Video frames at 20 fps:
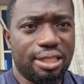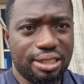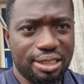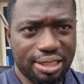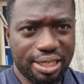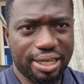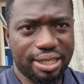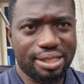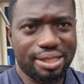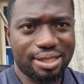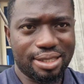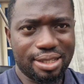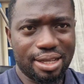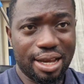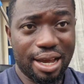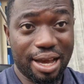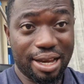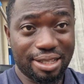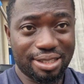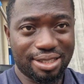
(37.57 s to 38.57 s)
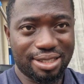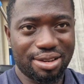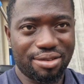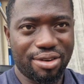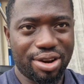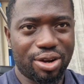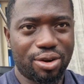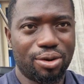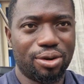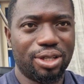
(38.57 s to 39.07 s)
yet i
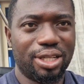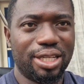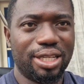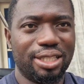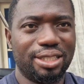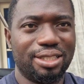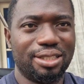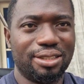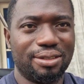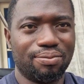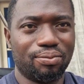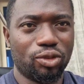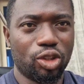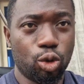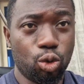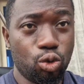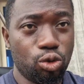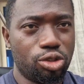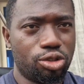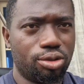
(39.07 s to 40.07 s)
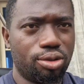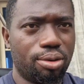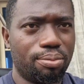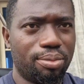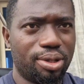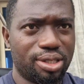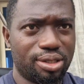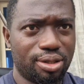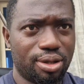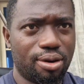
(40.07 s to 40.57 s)
still recorded huge
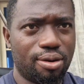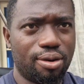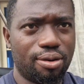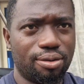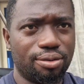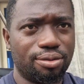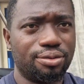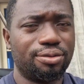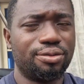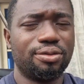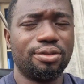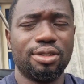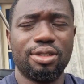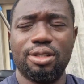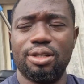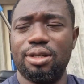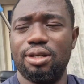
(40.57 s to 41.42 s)
numbers of